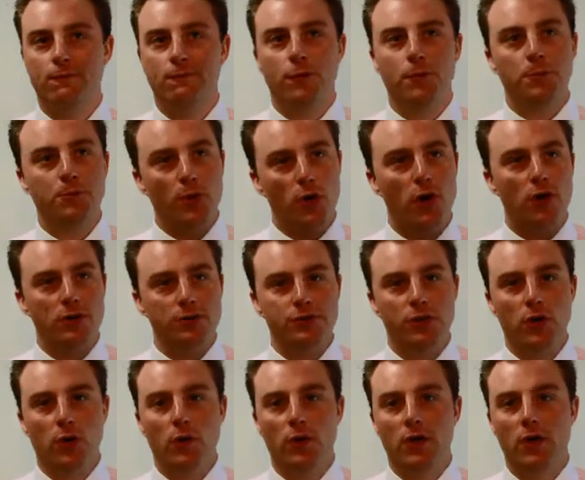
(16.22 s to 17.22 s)
Football's
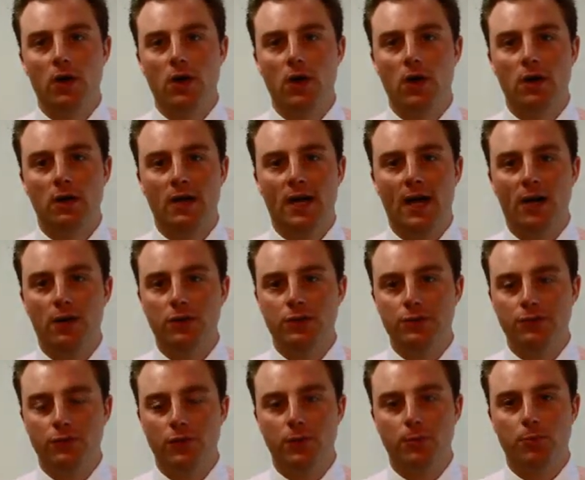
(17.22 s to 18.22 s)
going on, college
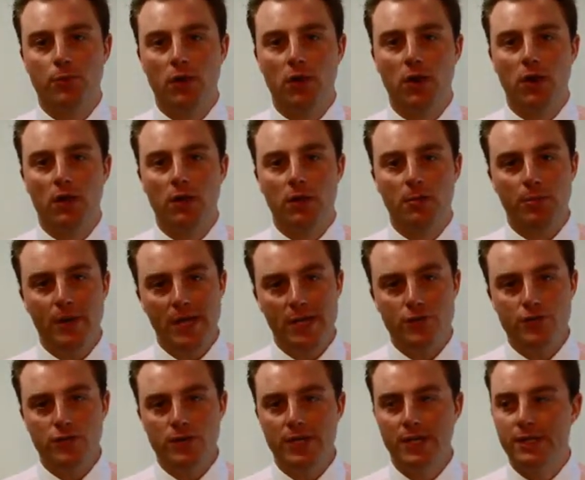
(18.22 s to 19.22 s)
football, the
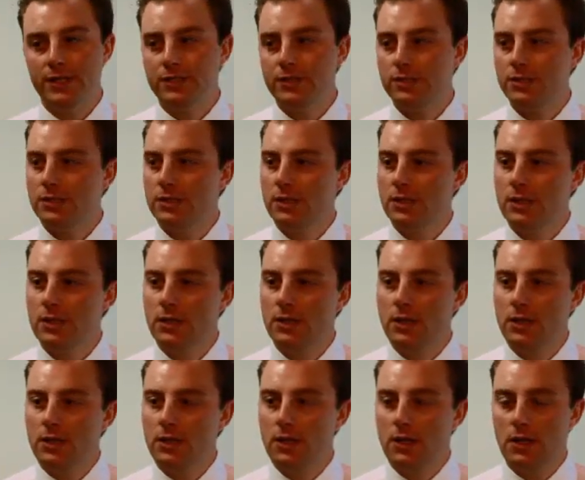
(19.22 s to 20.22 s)
Patriots,
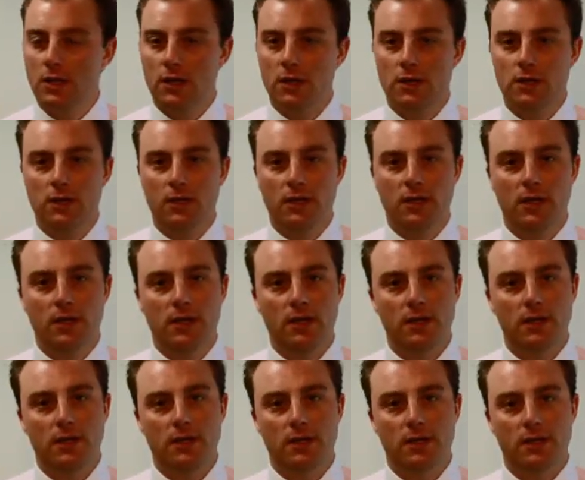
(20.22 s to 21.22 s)

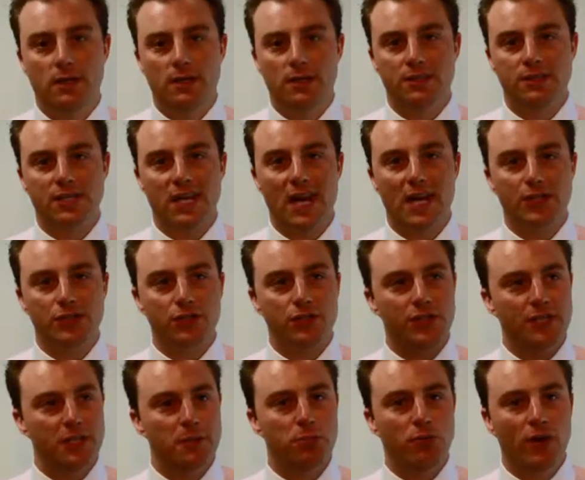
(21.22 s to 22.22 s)
the Sox are
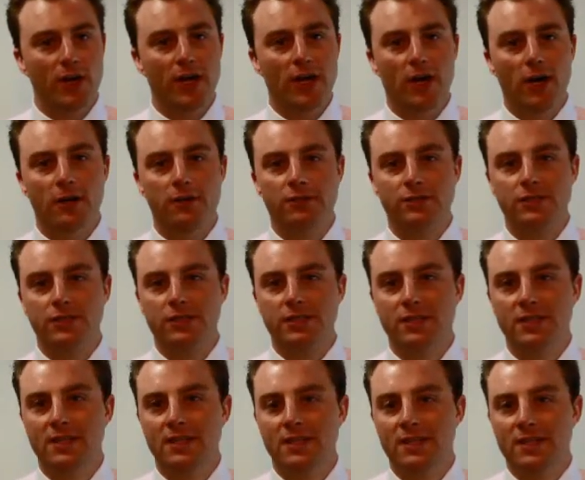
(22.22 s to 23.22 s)
in the playoffs.
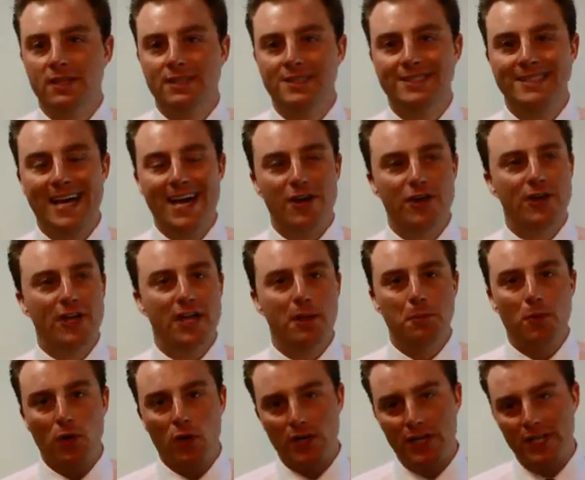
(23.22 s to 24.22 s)
Saturday
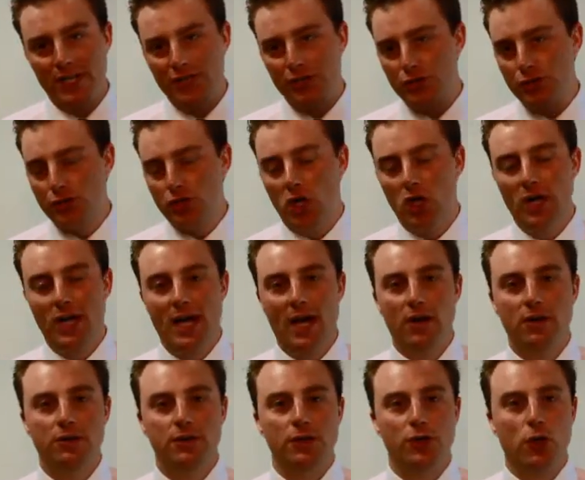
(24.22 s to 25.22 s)
morning, you start
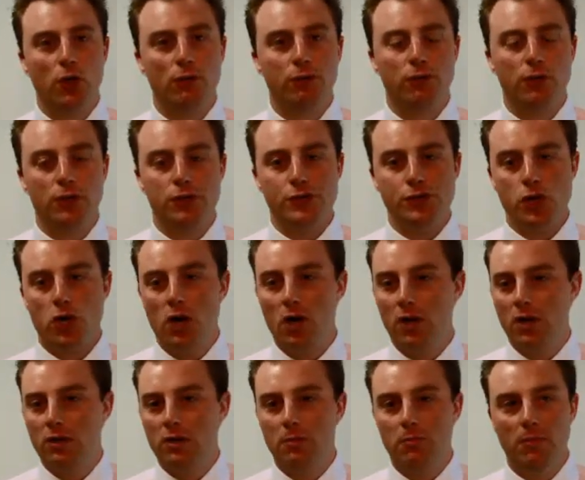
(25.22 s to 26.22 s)
out, go for a
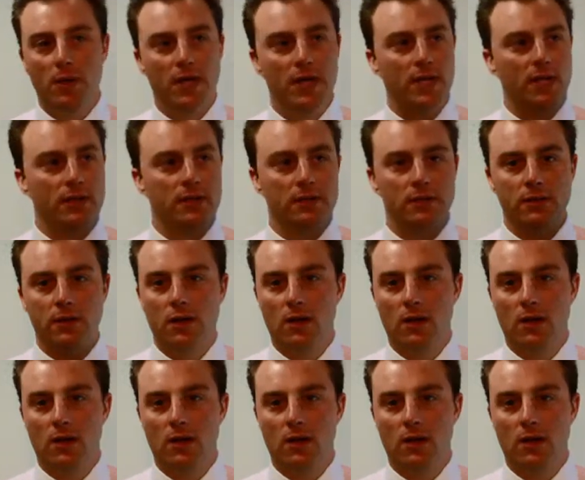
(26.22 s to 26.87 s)
jog in the many